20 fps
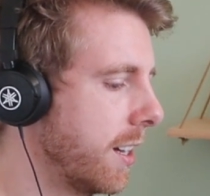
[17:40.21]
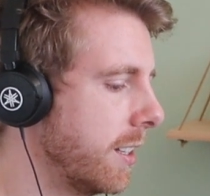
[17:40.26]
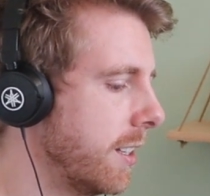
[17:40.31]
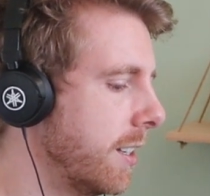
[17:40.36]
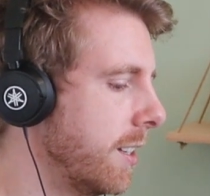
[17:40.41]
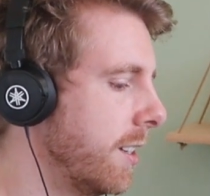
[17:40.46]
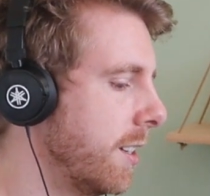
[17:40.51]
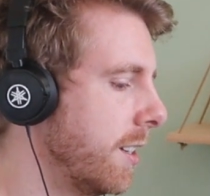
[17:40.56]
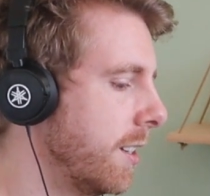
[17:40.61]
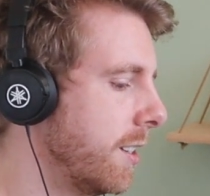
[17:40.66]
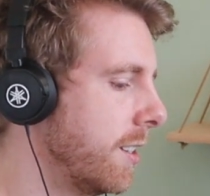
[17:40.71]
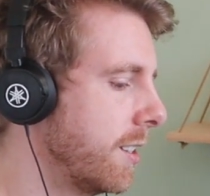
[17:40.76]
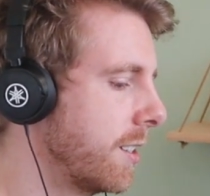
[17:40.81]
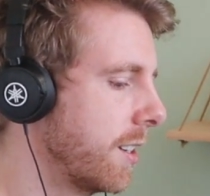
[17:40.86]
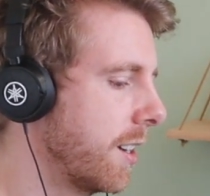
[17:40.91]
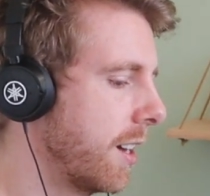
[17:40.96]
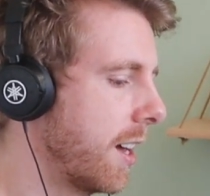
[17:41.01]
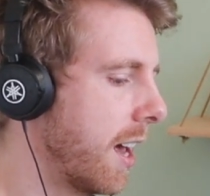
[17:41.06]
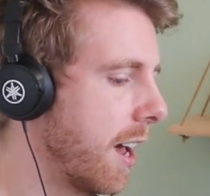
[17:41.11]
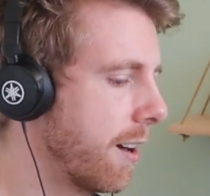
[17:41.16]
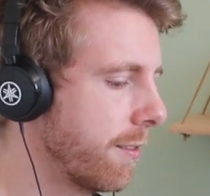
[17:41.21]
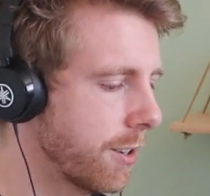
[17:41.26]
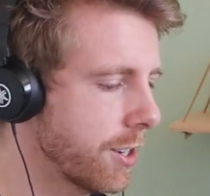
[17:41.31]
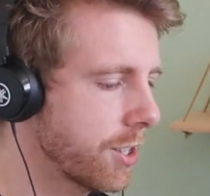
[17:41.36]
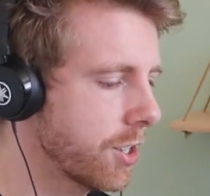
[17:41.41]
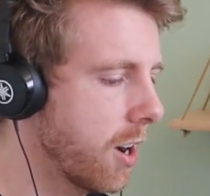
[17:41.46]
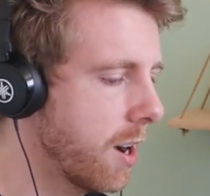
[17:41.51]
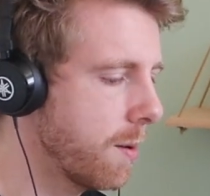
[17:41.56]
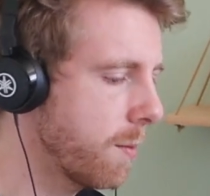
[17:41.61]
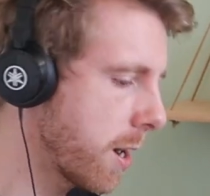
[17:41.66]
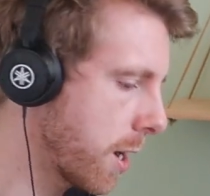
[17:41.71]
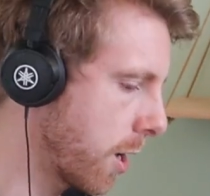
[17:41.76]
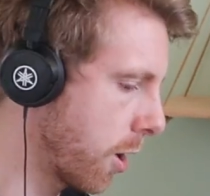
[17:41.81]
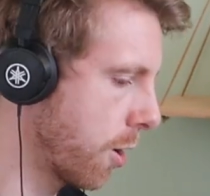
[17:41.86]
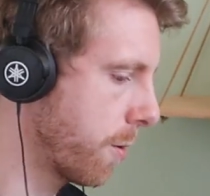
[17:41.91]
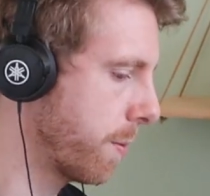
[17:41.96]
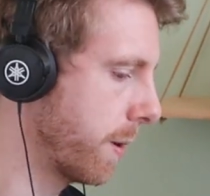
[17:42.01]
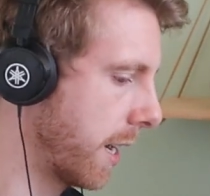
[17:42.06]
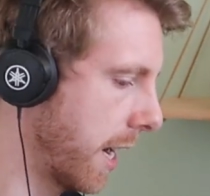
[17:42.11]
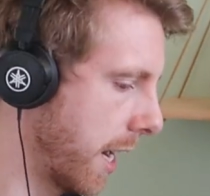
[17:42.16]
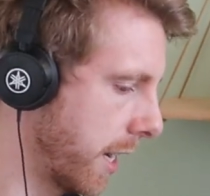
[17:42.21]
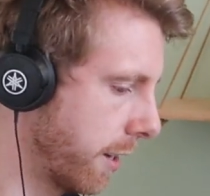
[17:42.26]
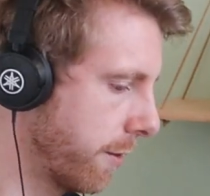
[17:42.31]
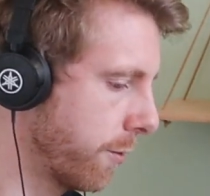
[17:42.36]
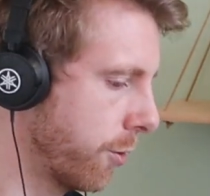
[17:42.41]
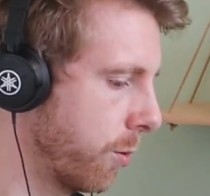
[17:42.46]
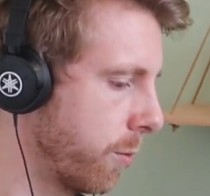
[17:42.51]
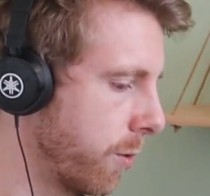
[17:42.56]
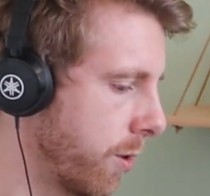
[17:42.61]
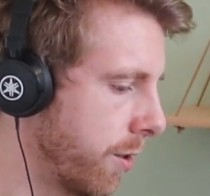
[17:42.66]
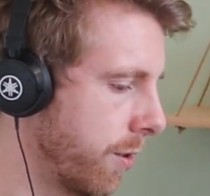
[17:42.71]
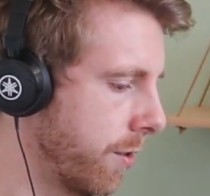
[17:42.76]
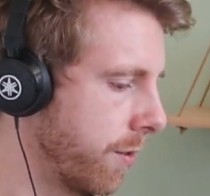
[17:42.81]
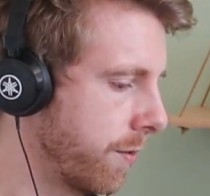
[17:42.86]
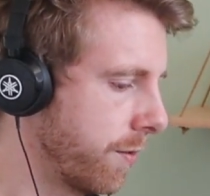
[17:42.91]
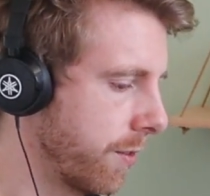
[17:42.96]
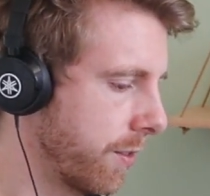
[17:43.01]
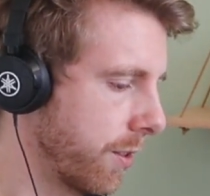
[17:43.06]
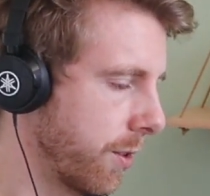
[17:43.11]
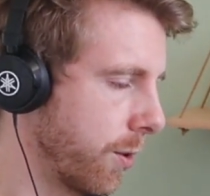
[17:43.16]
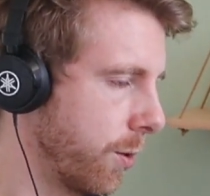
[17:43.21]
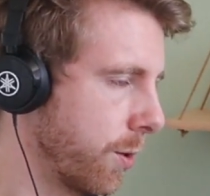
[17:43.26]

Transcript: is every time I open any form of